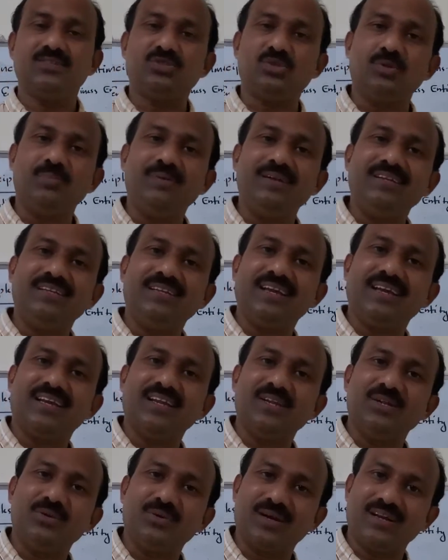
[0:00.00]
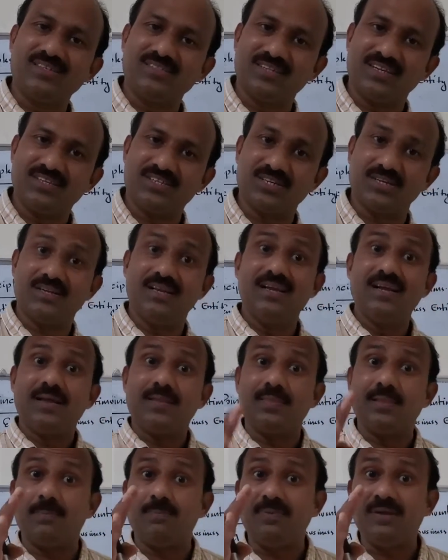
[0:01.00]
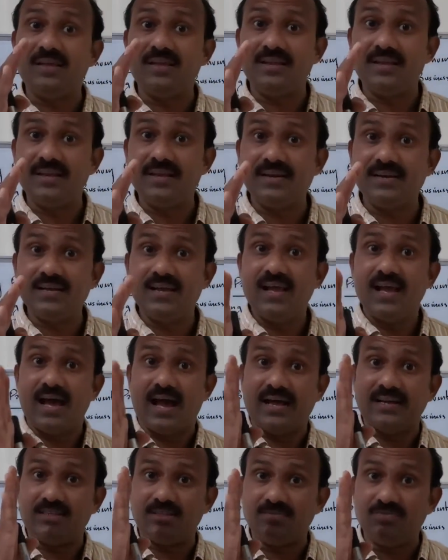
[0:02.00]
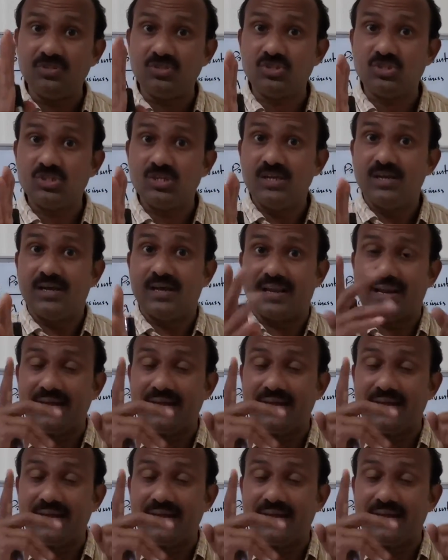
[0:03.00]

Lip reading: should be taken into consideration. The period at which